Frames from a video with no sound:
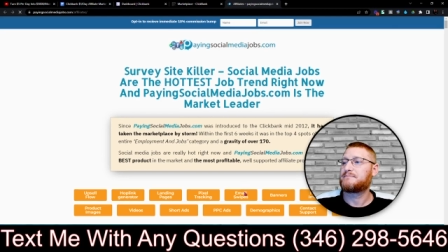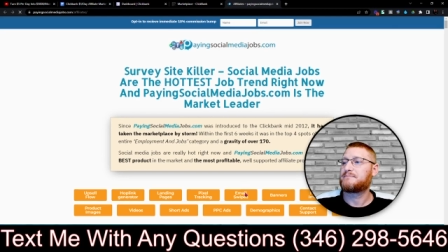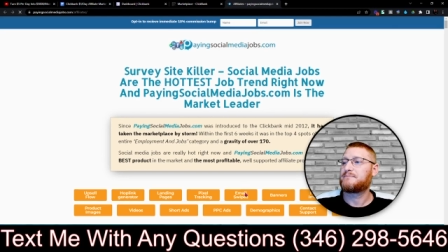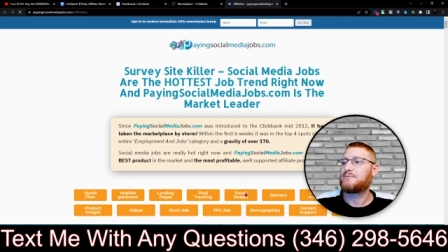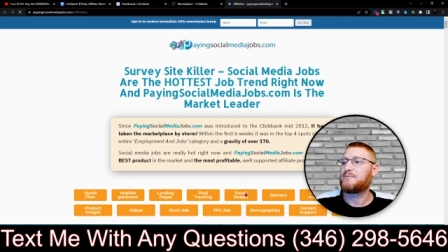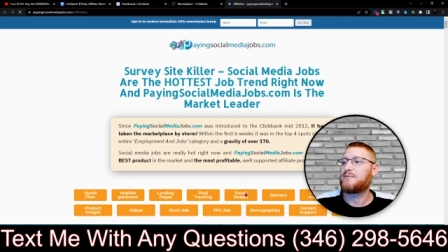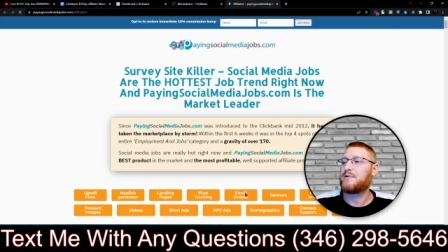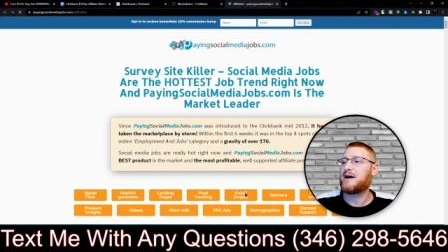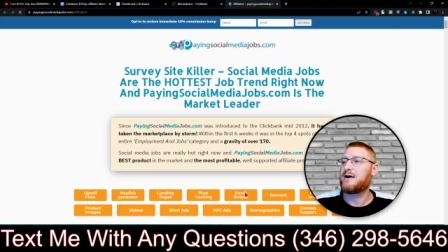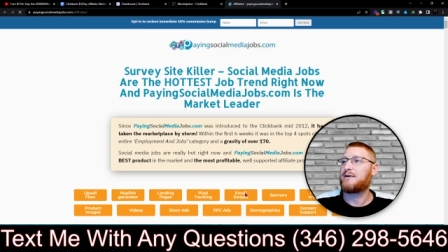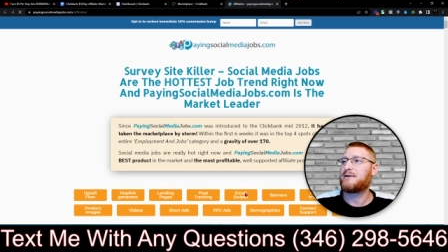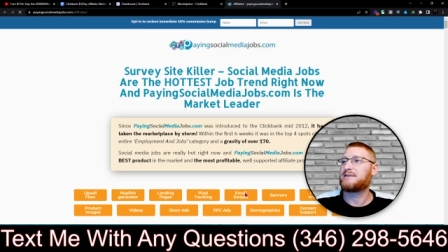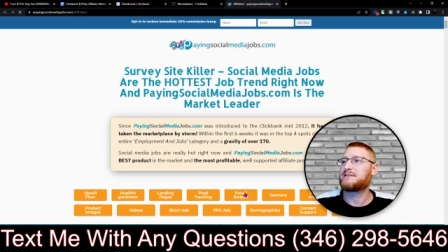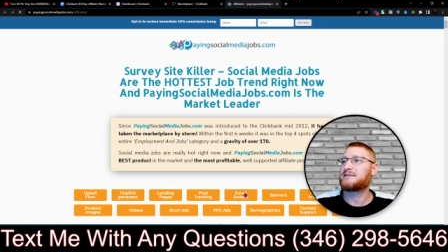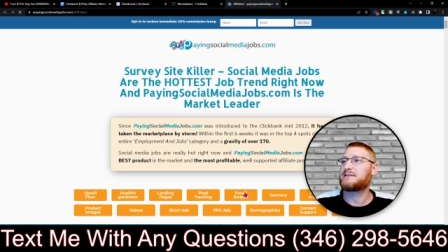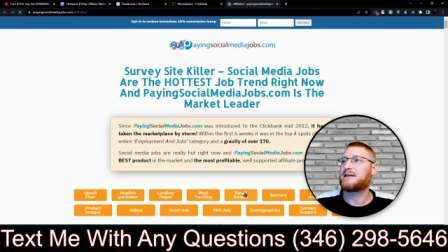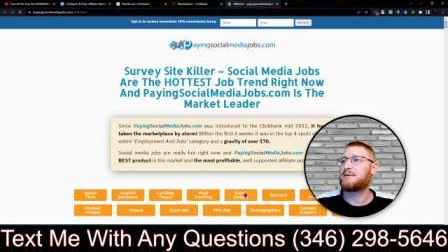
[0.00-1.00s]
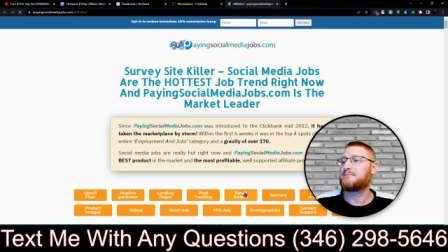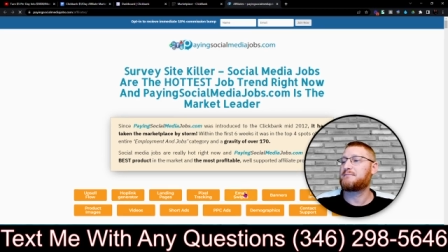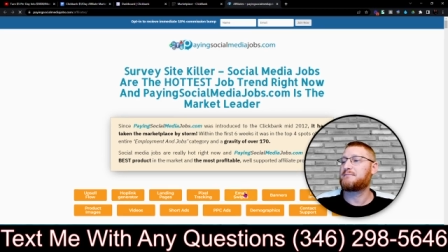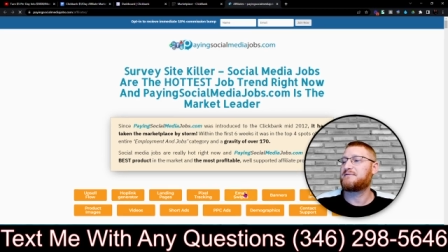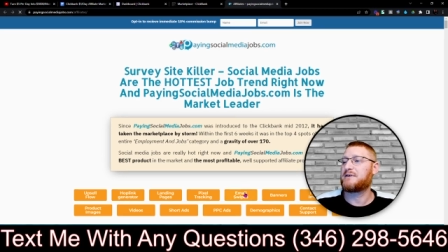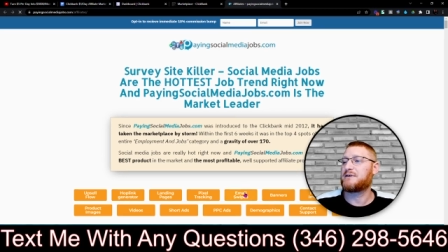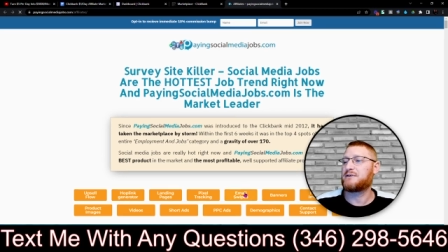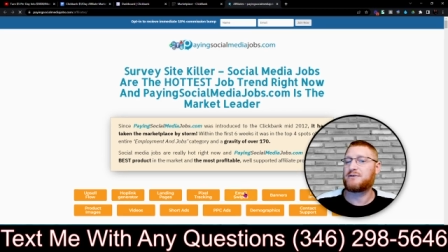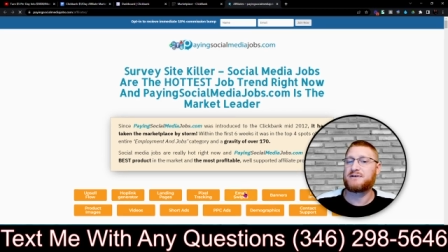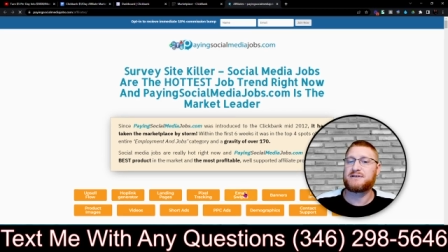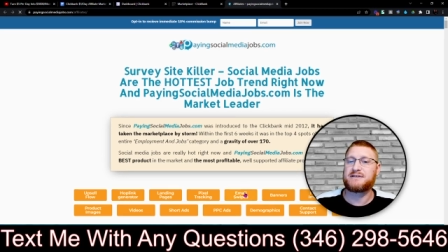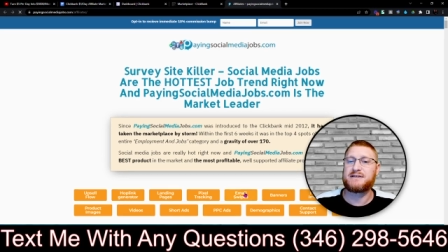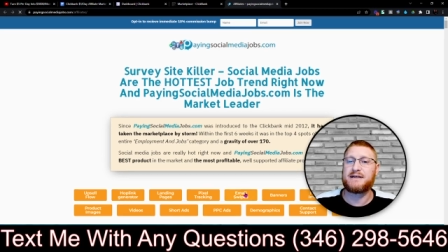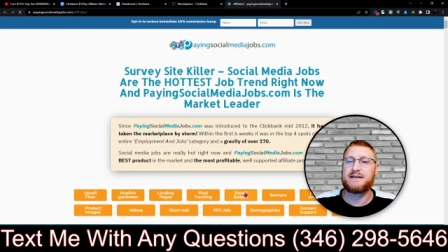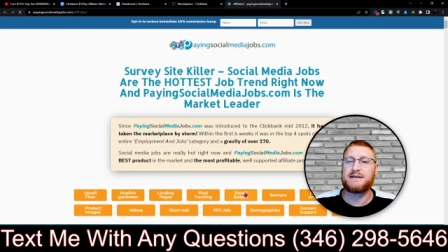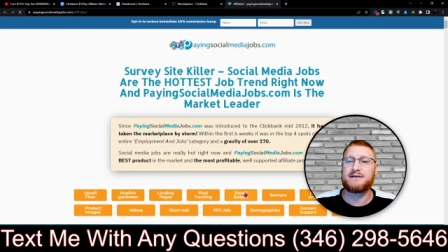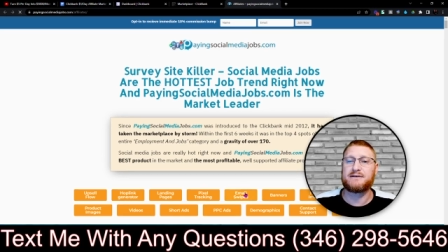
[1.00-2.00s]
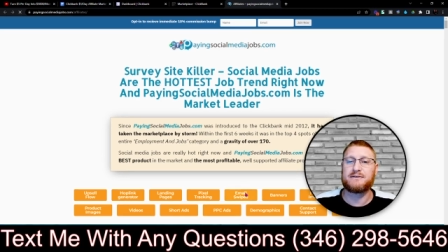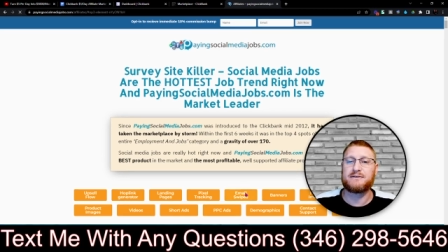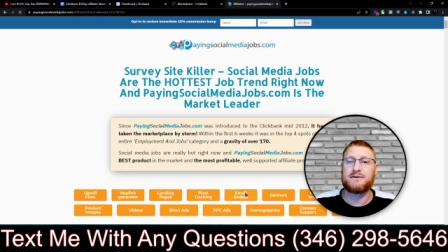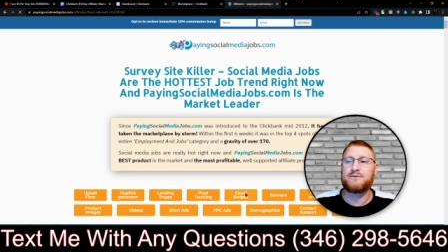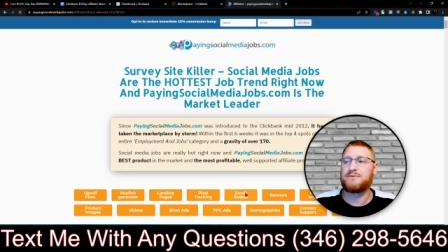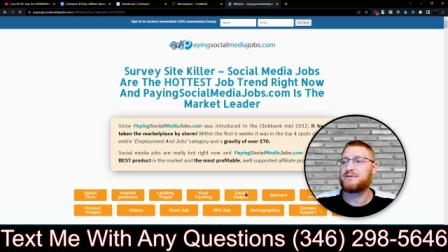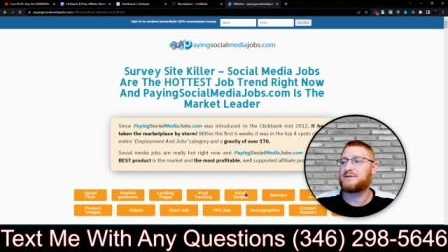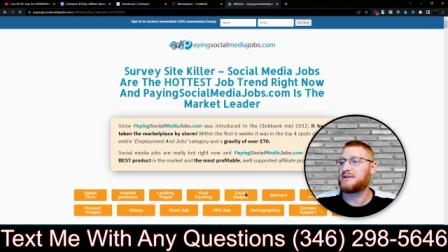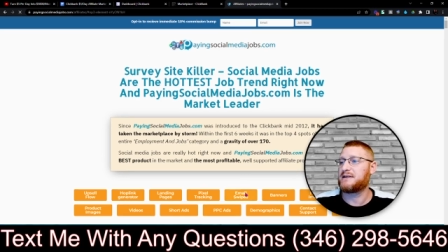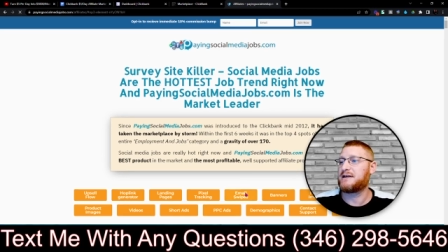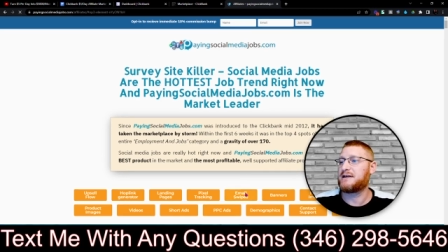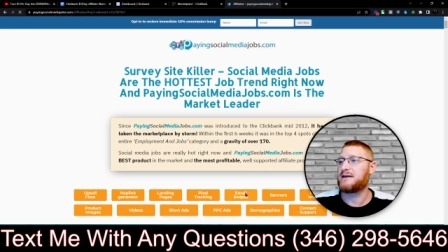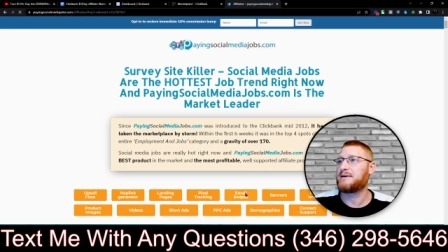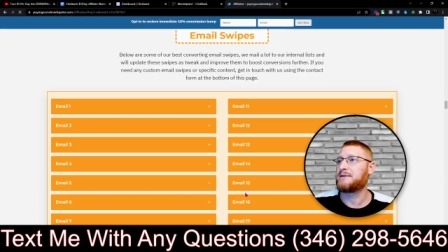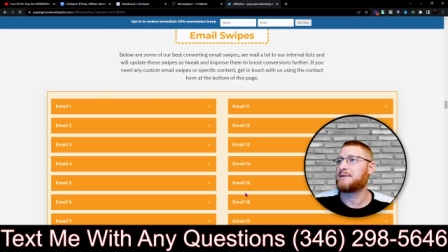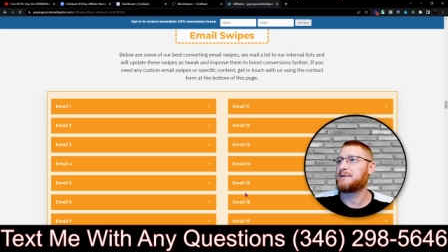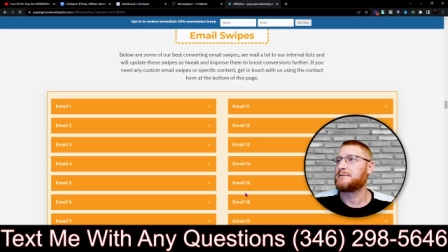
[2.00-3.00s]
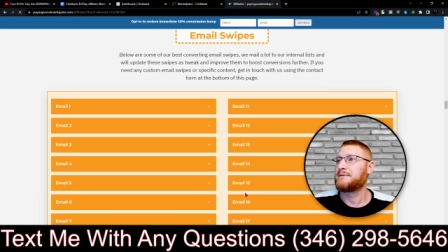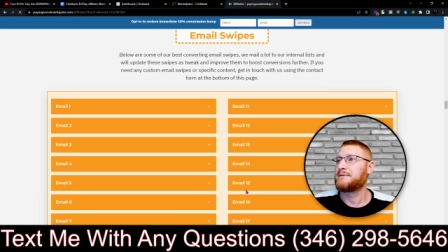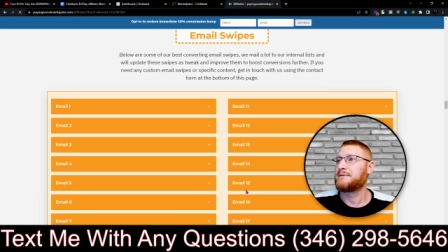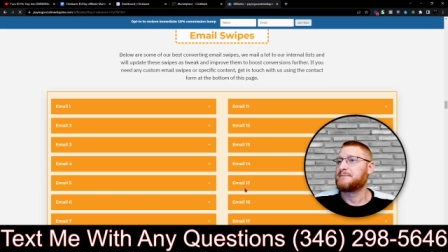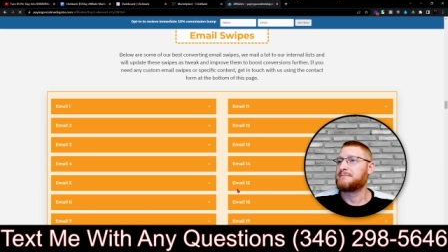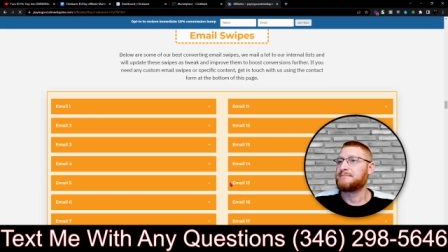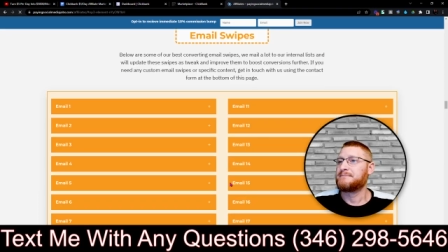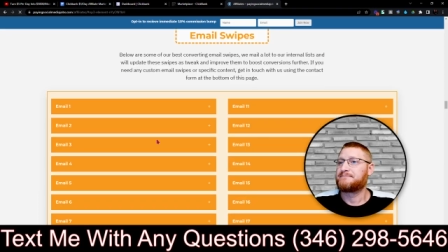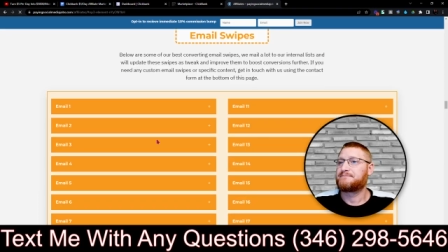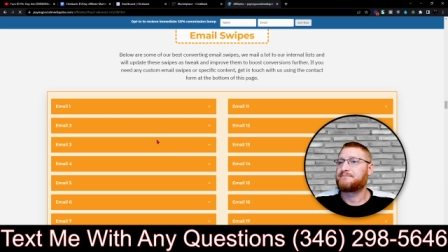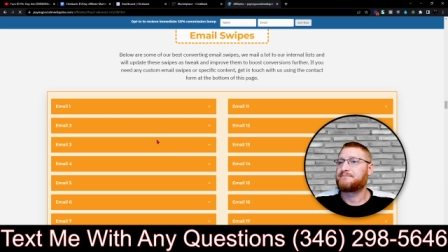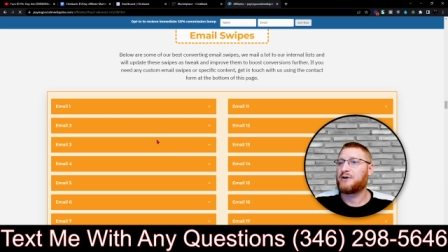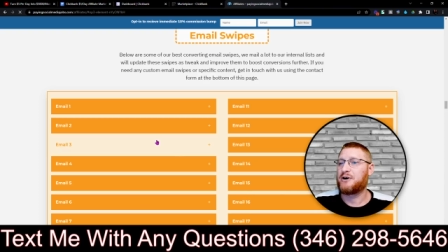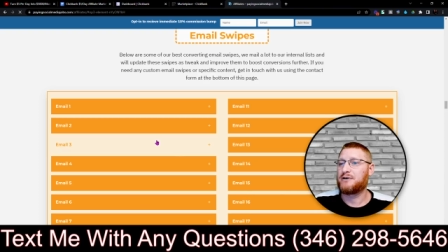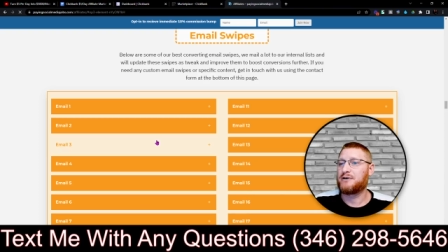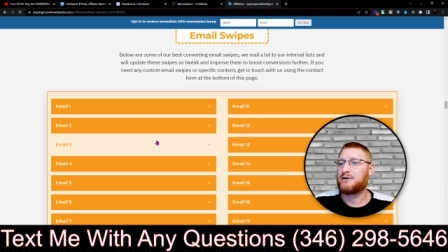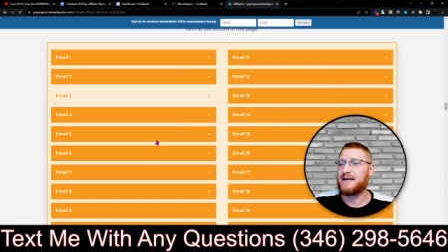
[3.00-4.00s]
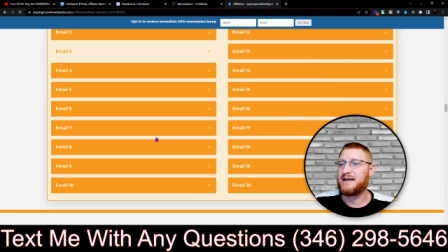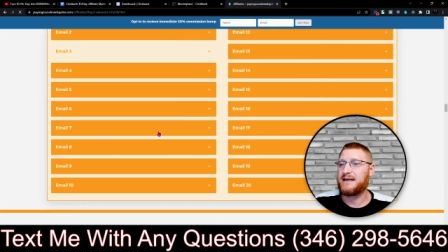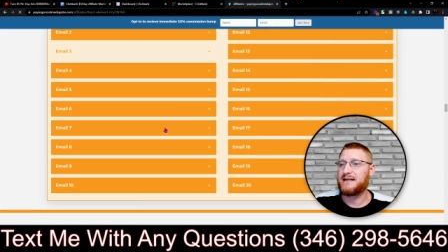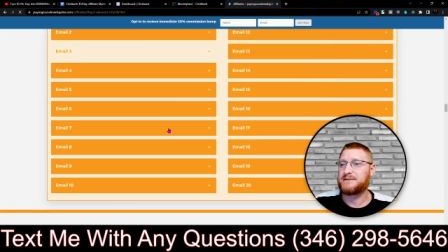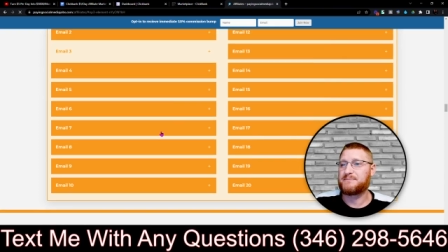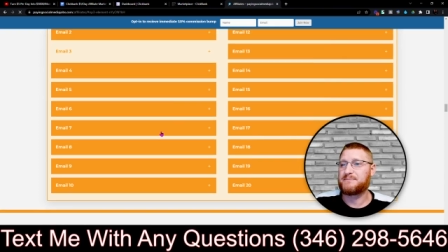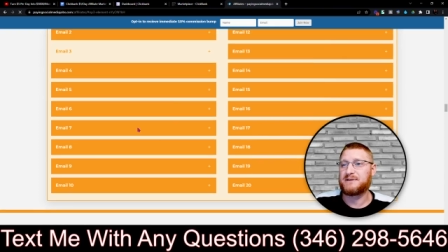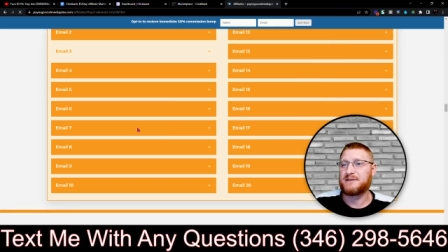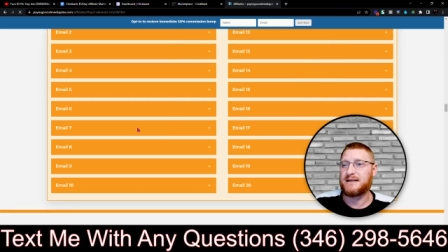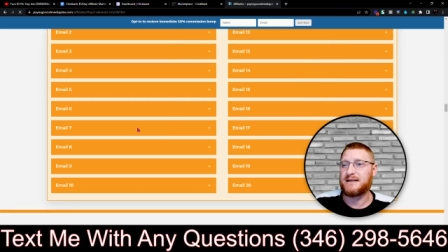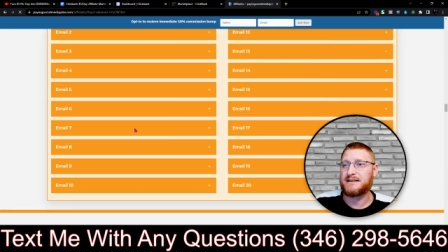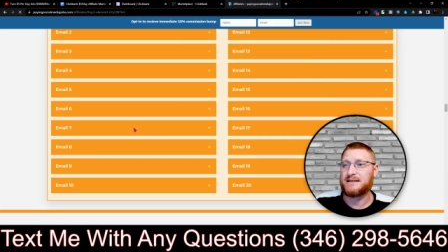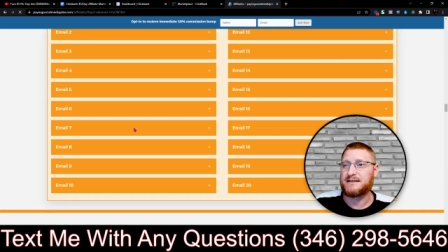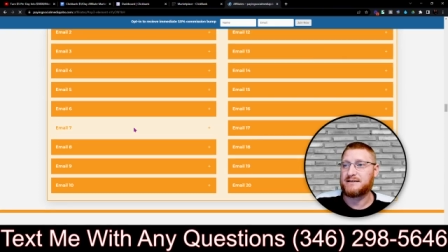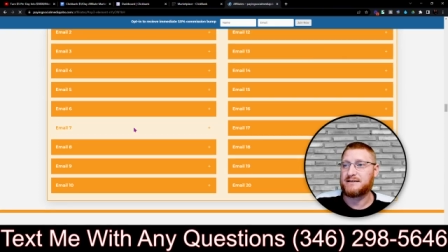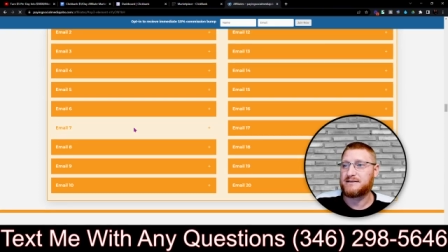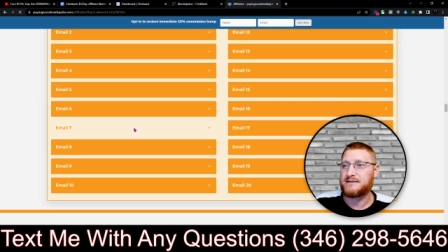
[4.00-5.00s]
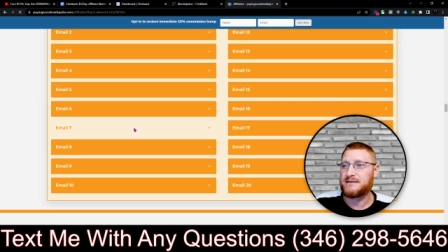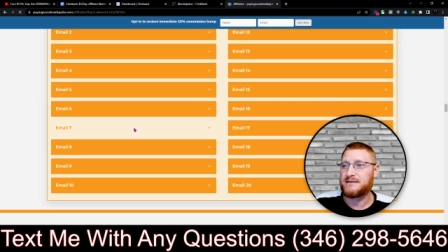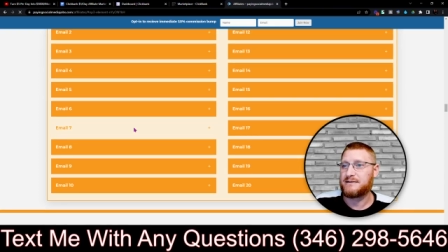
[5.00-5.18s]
Wow, I just can't believe how long it's taking to load today. All day it's been like this.